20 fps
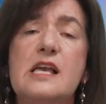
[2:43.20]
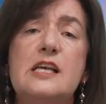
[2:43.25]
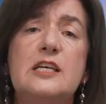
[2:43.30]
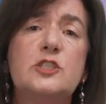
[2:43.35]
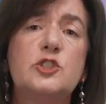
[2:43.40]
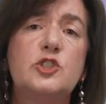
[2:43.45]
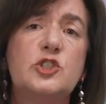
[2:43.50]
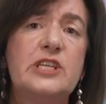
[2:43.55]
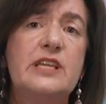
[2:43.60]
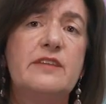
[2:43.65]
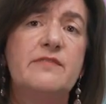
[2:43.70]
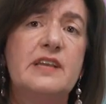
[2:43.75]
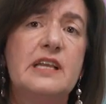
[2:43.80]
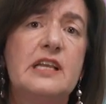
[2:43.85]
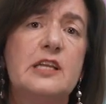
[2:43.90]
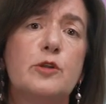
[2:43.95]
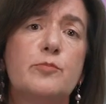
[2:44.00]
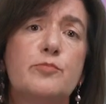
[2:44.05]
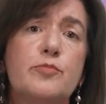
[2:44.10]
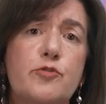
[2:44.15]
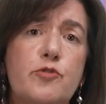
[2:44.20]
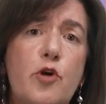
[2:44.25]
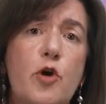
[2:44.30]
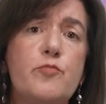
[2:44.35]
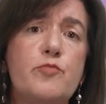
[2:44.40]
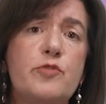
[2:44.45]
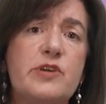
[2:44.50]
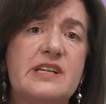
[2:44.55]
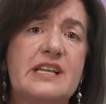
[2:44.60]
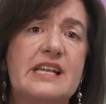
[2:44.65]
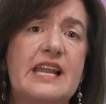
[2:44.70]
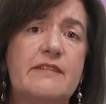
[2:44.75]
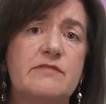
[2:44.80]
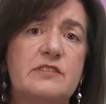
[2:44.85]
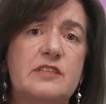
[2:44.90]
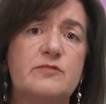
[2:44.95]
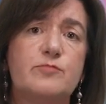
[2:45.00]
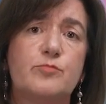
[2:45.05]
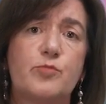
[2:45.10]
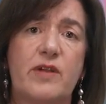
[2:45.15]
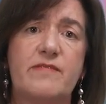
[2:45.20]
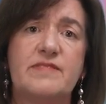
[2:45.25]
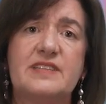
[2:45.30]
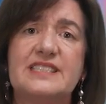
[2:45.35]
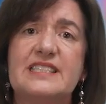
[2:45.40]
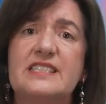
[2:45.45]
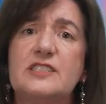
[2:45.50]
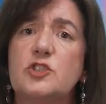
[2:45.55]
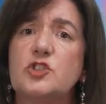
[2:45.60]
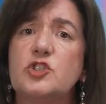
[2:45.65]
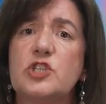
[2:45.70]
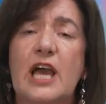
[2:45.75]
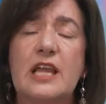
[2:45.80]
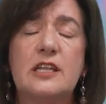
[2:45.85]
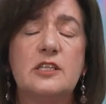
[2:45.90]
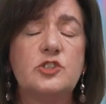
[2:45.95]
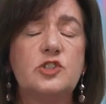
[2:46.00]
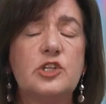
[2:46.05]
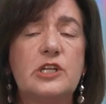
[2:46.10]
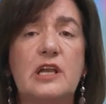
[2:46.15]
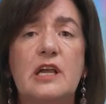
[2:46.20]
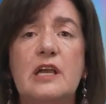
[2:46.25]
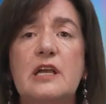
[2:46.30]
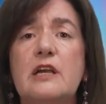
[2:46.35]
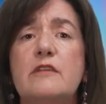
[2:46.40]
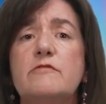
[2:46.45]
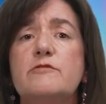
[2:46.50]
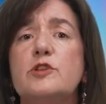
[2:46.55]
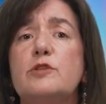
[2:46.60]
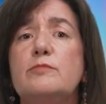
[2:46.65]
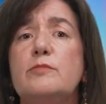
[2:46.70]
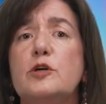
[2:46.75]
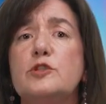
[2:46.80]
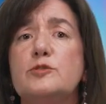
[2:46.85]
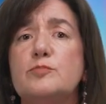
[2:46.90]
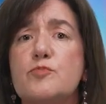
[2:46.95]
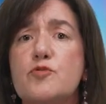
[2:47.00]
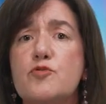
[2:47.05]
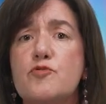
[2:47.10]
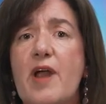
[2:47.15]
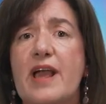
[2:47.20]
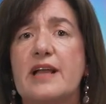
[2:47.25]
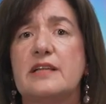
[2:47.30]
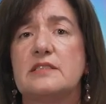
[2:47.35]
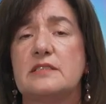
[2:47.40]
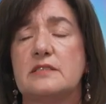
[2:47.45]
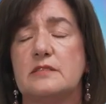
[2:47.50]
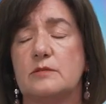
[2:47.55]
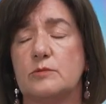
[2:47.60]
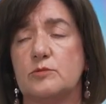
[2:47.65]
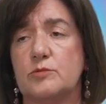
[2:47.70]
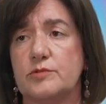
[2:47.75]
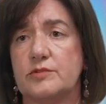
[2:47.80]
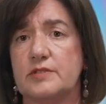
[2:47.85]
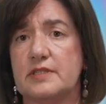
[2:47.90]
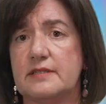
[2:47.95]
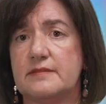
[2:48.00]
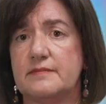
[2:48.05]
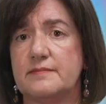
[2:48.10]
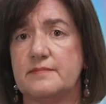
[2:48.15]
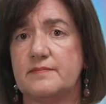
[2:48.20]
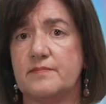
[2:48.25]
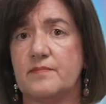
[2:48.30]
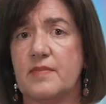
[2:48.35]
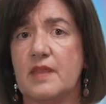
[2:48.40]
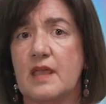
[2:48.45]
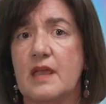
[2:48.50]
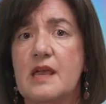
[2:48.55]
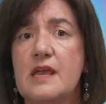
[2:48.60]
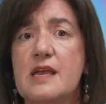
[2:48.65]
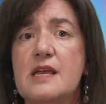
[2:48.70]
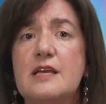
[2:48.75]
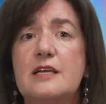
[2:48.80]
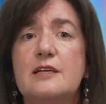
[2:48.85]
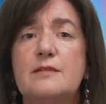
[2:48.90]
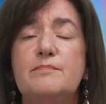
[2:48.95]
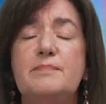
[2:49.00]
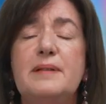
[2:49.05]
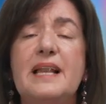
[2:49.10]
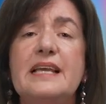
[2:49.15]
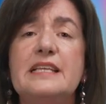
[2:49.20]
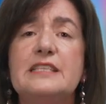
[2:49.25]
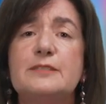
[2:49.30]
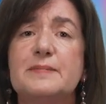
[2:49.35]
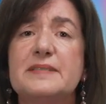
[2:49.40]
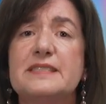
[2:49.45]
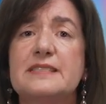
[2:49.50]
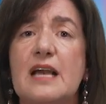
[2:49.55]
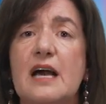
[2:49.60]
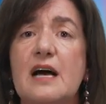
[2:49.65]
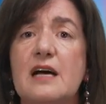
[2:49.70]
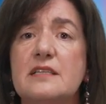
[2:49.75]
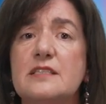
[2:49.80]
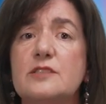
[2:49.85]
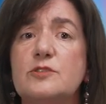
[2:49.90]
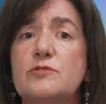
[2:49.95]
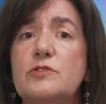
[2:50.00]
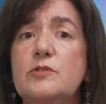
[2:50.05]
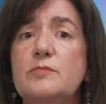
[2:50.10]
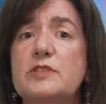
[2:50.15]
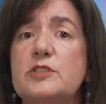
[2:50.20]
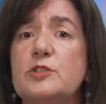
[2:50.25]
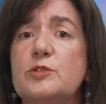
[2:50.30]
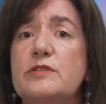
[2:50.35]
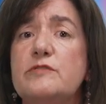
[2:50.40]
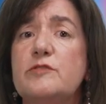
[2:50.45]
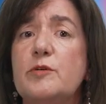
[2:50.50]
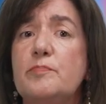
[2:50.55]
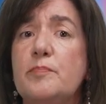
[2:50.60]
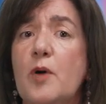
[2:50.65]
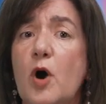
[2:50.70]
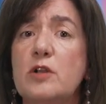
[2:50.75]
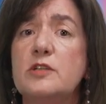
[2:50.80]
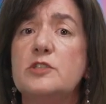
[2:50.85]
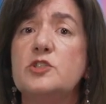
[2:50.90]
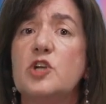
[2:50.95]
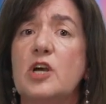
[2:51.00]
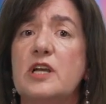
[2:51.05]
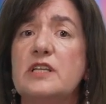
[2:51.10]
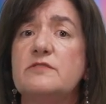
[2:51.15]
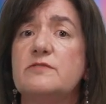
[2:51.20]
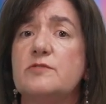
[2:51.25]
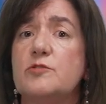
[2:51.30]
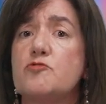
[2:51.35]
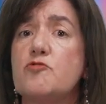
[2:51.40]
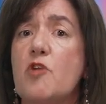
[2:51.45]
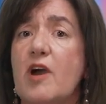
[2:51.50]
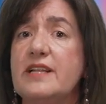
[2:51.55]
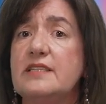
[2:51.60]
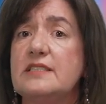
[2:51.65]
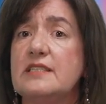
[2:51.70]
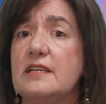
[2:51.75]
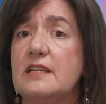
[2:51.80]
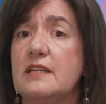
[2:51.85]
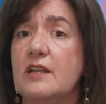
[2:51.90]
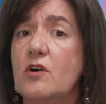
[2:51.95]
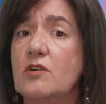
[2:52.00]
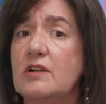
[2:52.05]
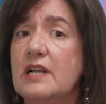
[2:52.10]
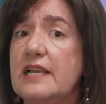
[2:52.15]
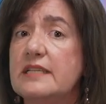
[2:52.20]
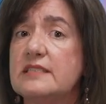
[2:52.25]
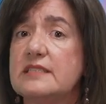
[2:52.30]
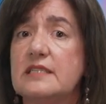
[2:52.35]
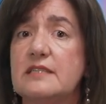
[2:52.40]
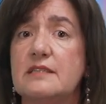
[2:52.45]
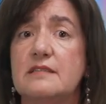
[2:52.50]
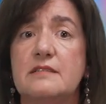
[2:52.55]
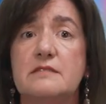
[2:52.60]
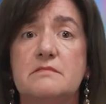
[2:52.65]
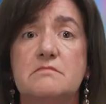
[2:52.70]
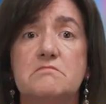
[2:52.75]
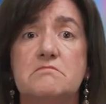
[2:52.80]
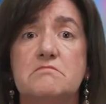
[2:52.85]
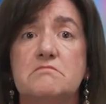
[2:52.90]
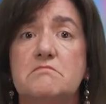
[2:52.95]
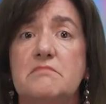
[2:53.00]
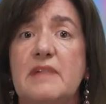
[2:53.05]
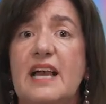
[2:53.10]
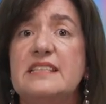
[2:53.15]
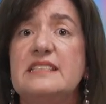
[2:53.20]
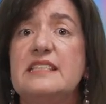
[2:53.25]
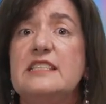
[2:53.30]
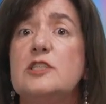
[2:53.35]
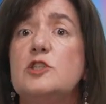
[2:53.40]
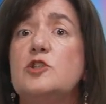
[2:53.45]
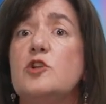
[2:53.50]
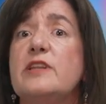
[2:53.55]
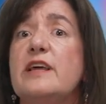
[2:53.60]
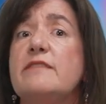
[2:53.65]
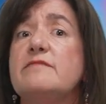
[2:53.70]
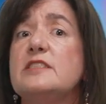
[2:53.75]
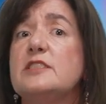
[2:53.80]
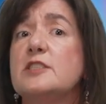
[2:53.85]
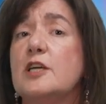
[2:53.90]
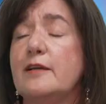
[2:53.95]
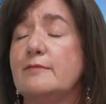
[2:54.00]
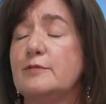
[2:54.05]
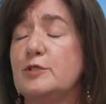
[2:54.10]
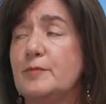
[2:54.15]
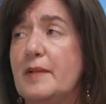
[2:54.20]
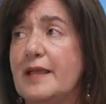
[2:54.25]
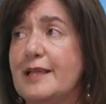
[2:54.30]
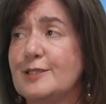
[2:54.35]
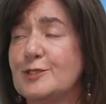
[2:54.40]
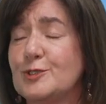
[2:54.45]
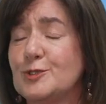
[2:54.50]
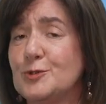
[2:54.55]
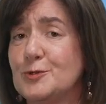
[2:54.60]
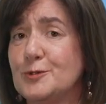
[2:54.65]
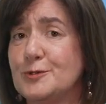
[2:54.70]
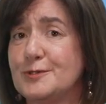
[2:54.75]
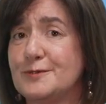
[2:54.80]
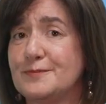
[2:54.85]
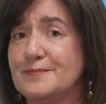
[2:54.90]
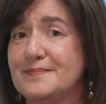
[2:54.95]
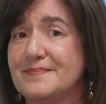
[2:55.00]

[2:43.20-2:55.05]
Achieving an appropriate level of brevity is challenging for the most practiced author. Blaise Pascal is rumoured to have apologised for writing a long letter as he did not have the time to make it short.